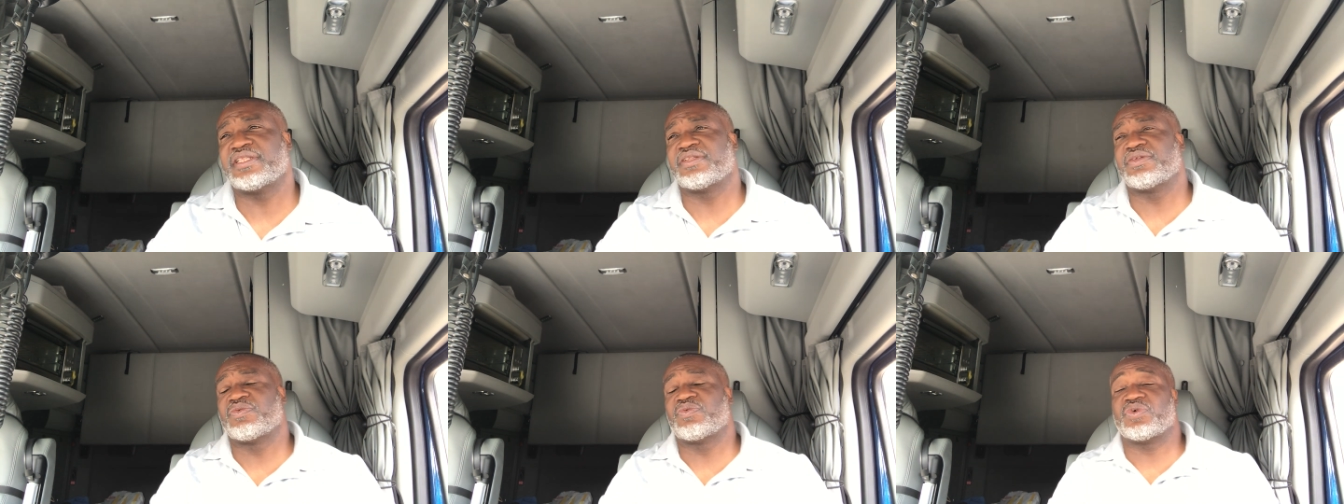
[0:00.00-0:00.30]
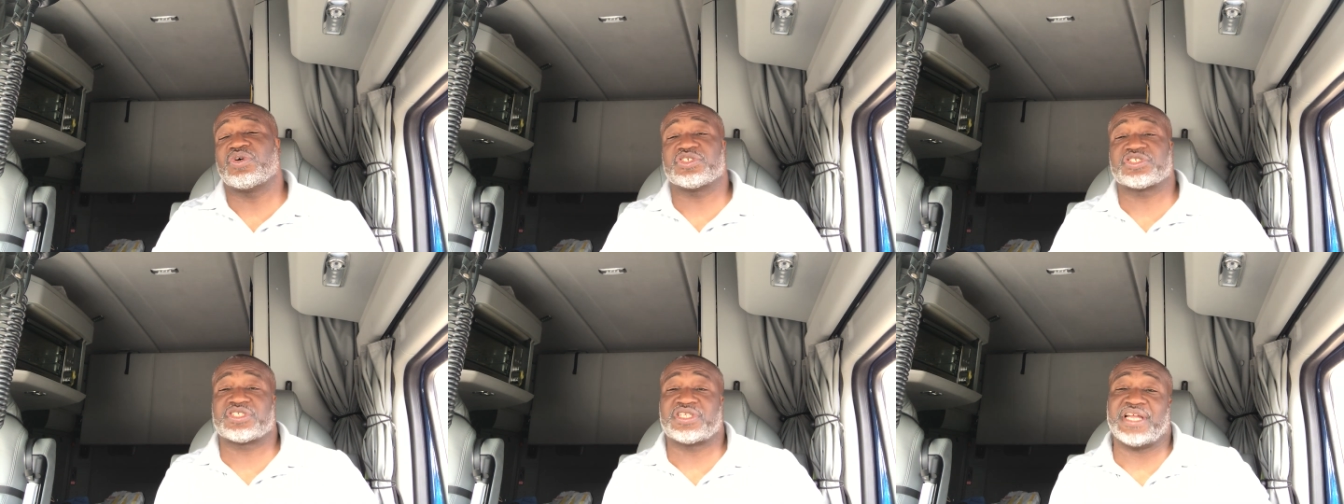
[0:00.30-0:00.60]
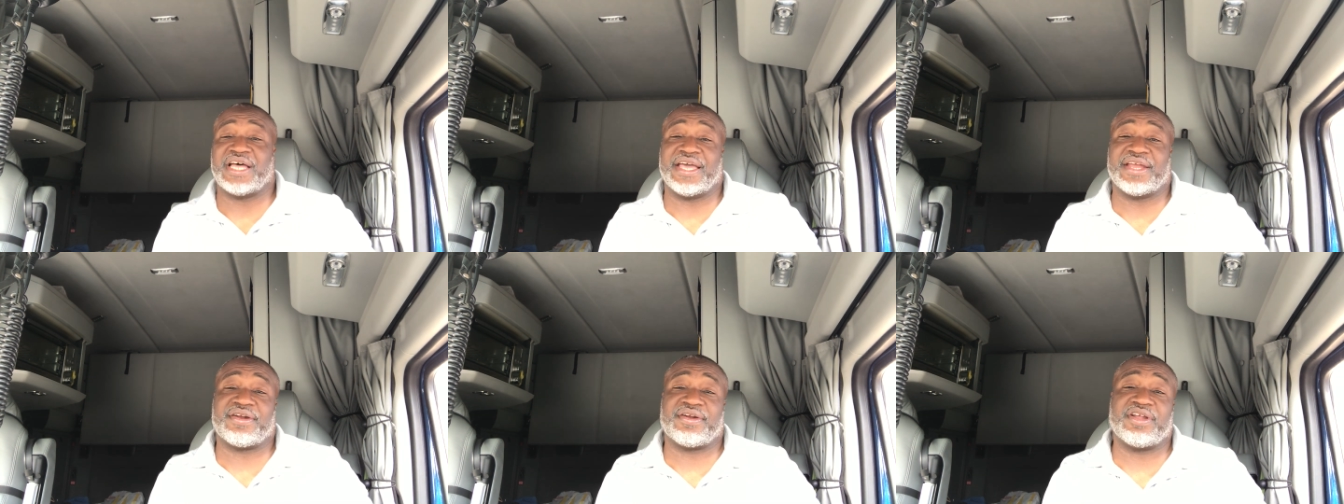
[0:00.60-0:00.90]
will
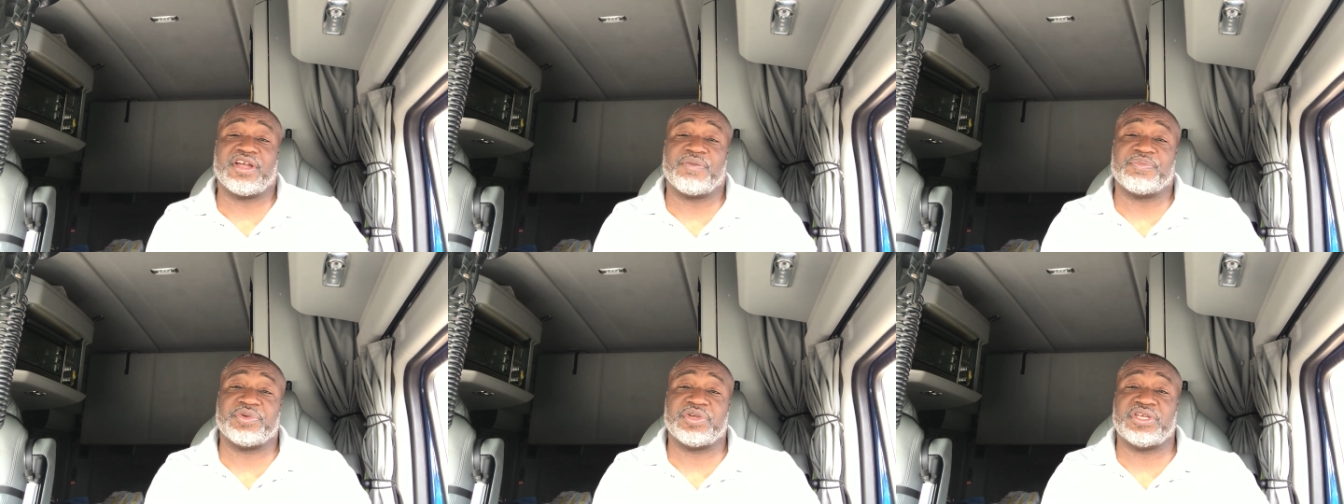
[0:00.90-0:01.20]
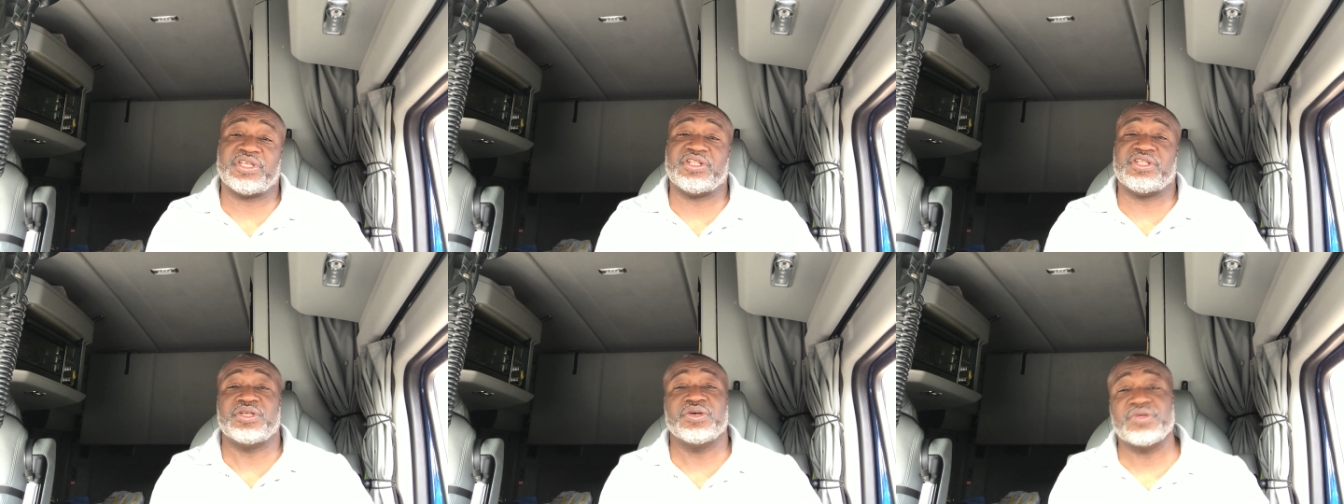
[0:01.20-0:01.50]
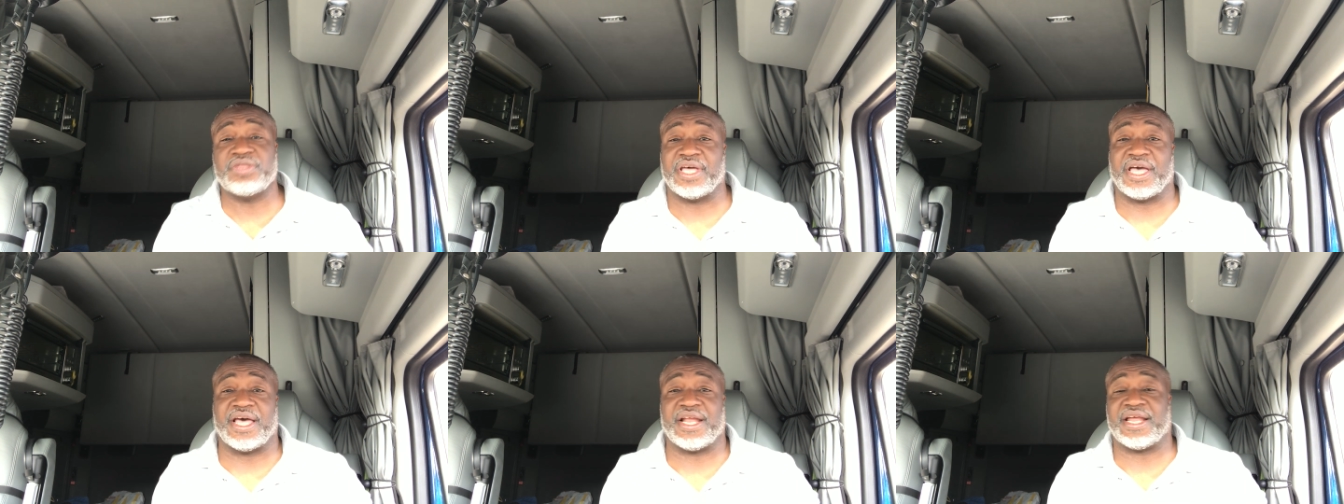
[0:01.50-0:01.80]
Schneider help you
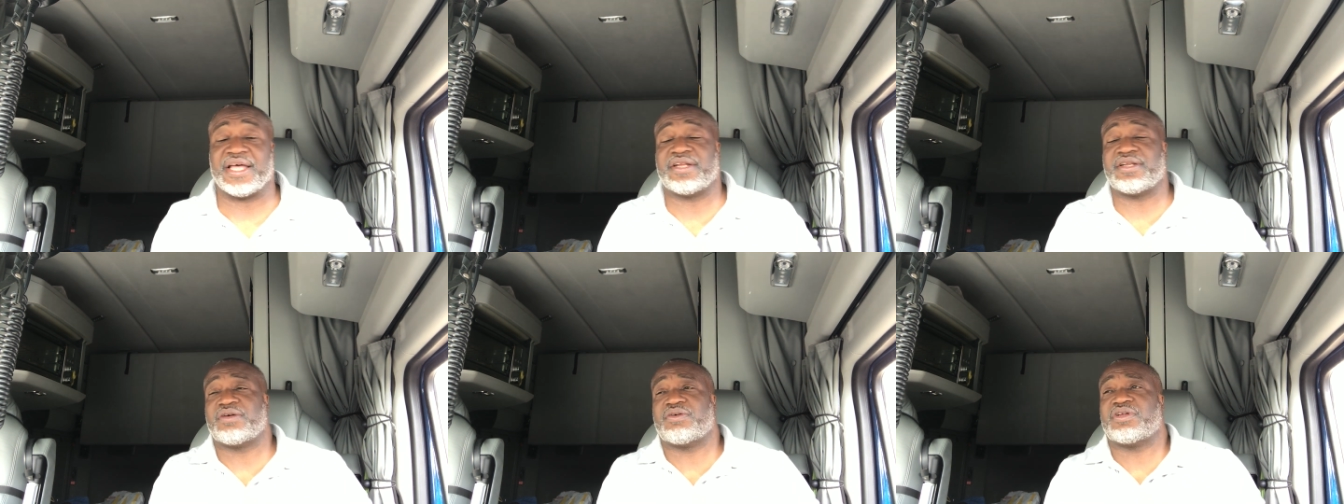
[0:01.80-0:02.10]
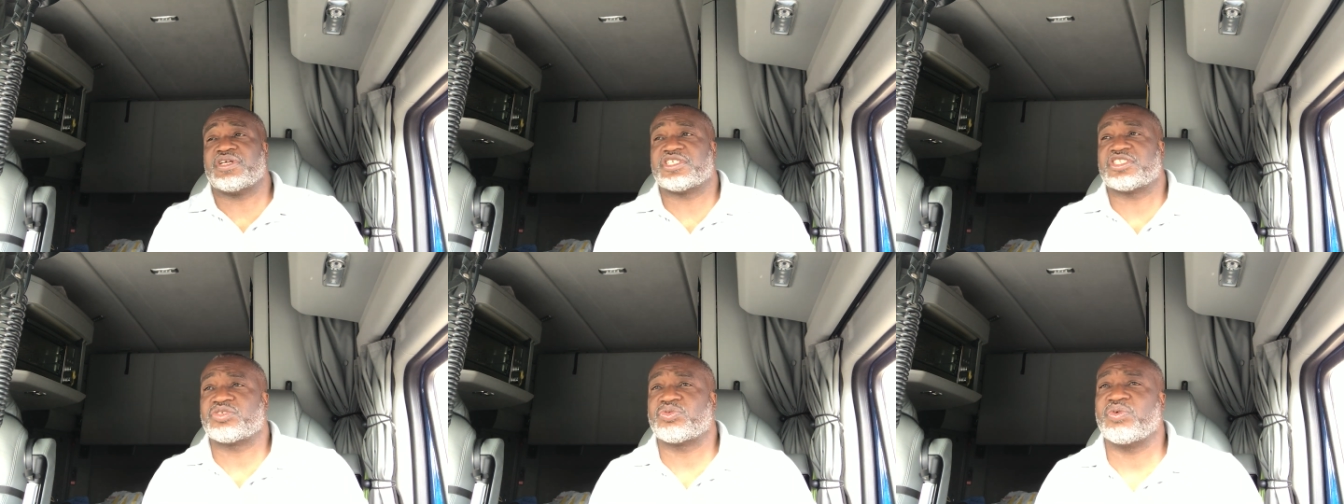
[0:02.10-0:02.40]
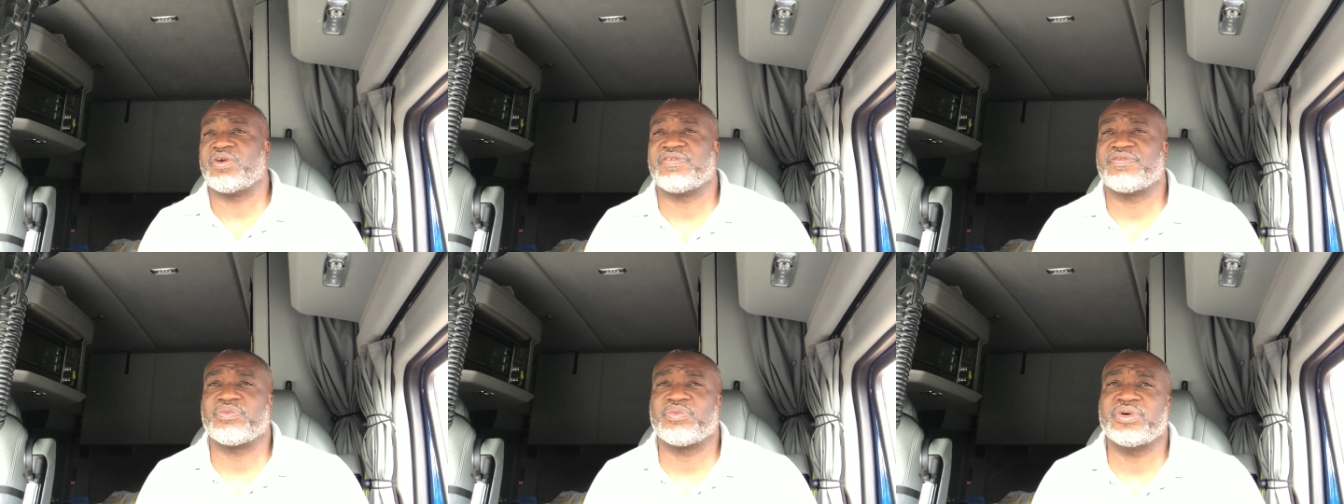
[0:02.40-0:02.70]
do that? I know that
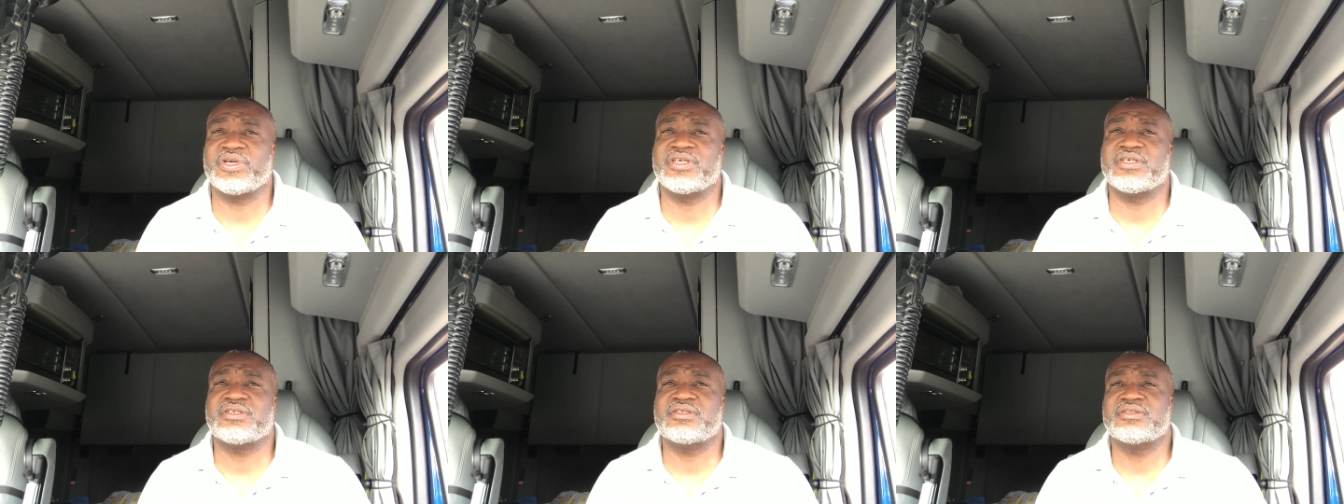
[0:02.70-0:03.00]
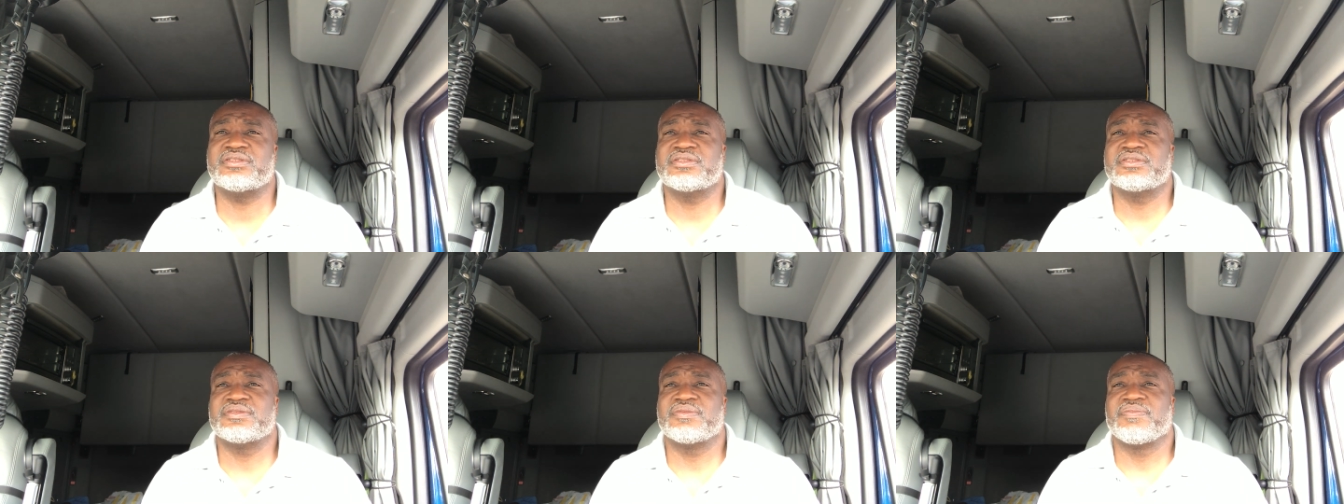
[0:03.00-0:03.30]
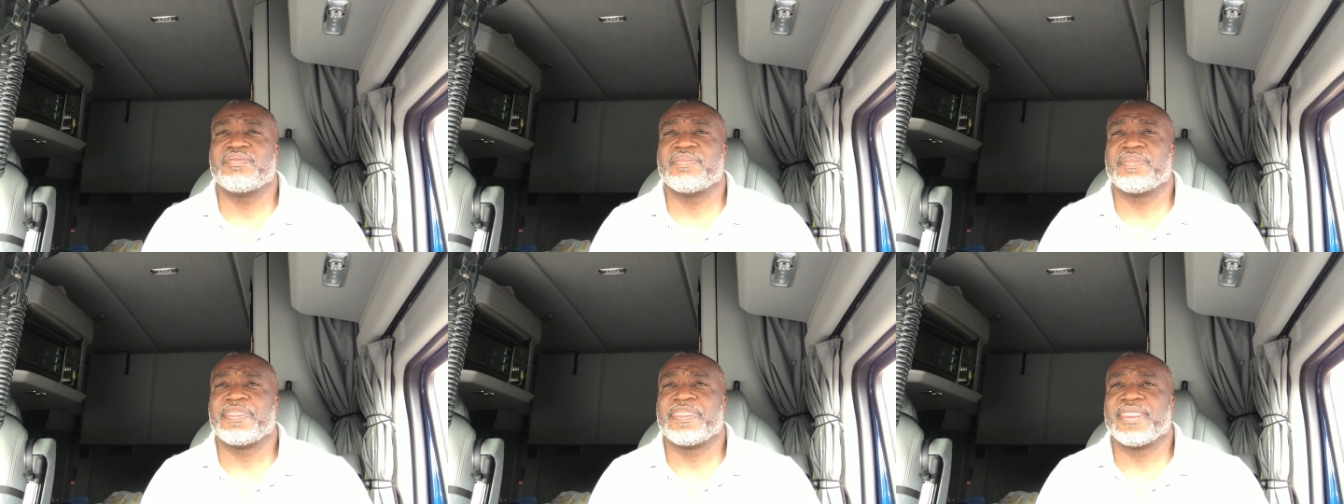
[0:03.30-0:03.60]
Swift will.
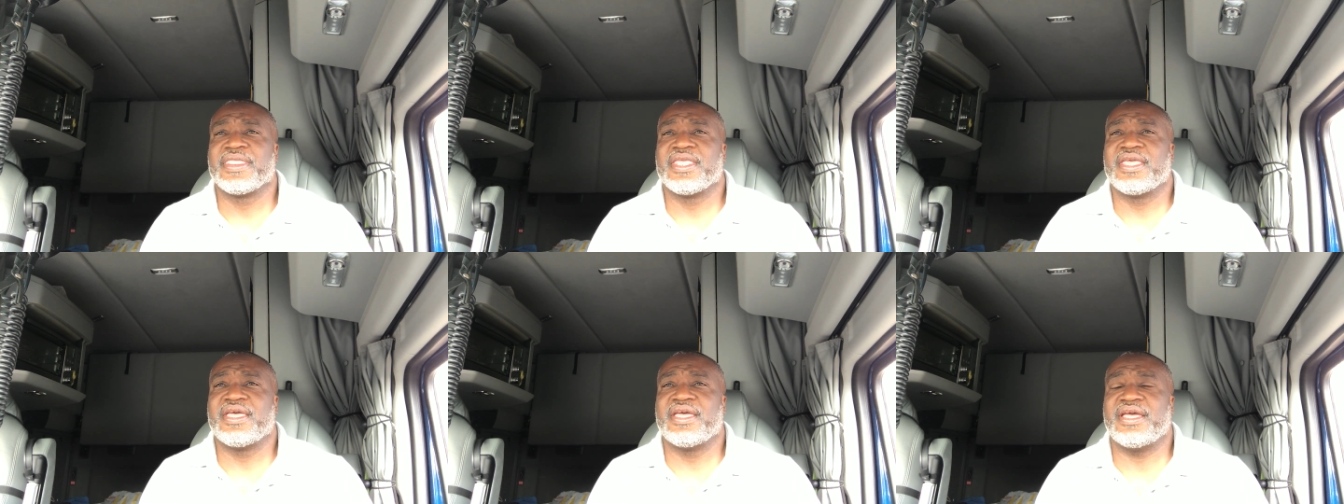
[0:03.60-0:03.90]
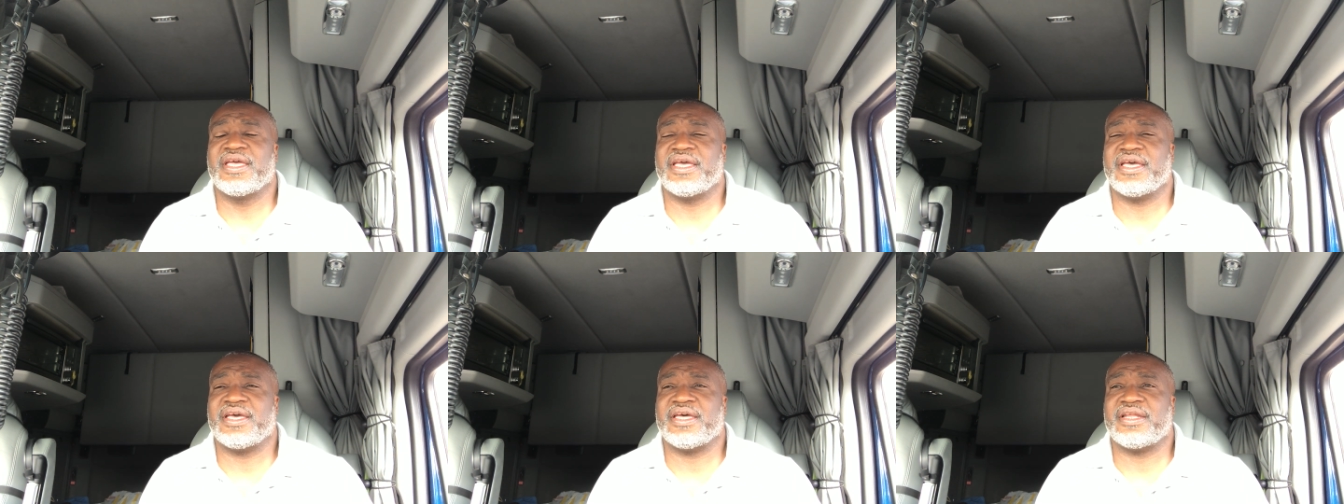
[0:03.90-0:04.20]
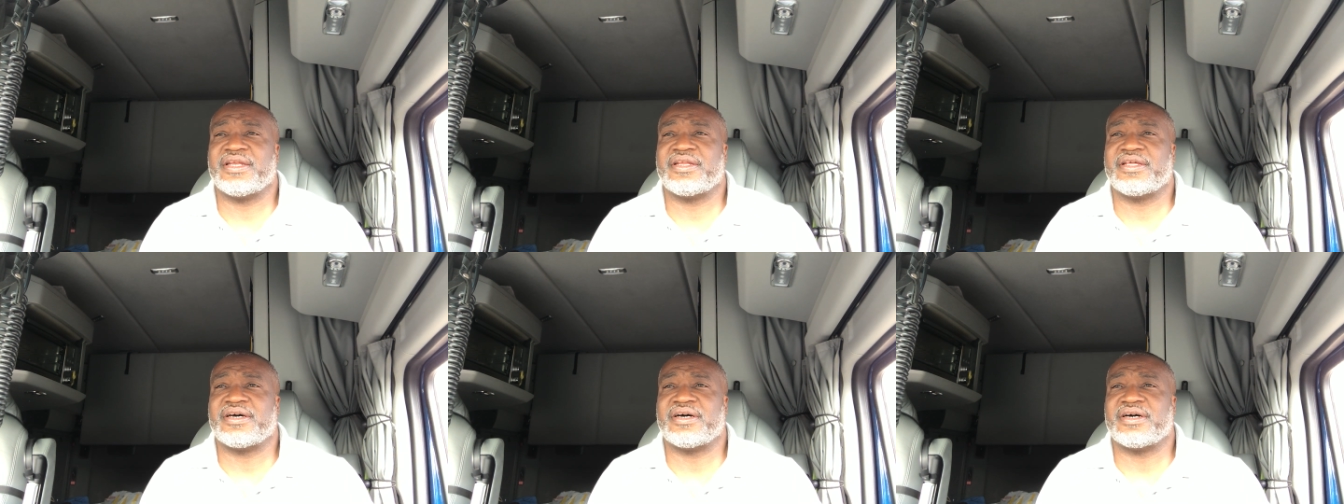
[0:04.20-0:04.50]

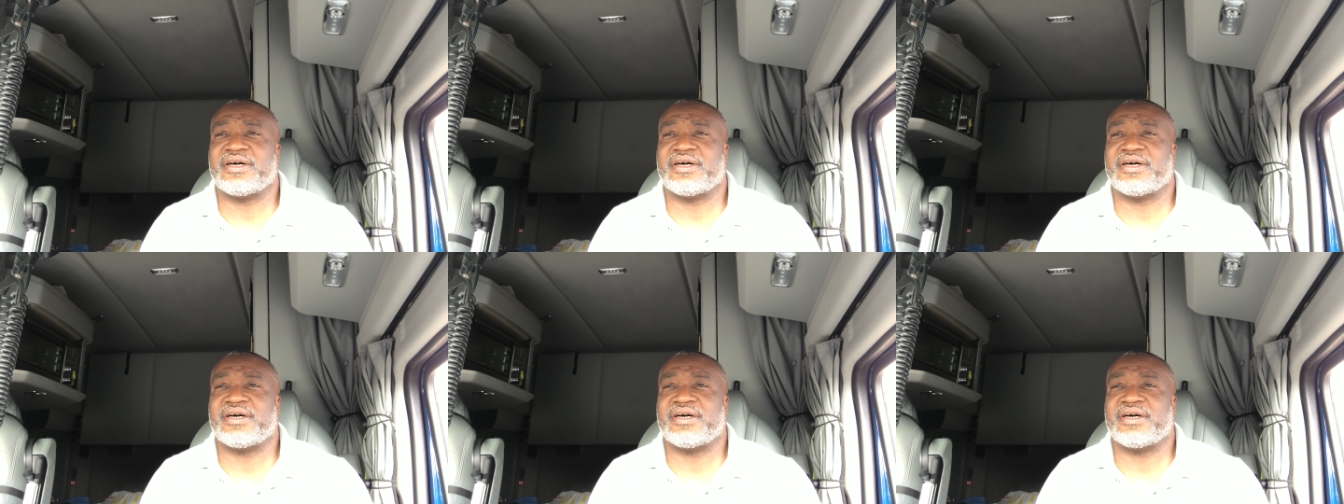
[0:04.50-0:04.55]
And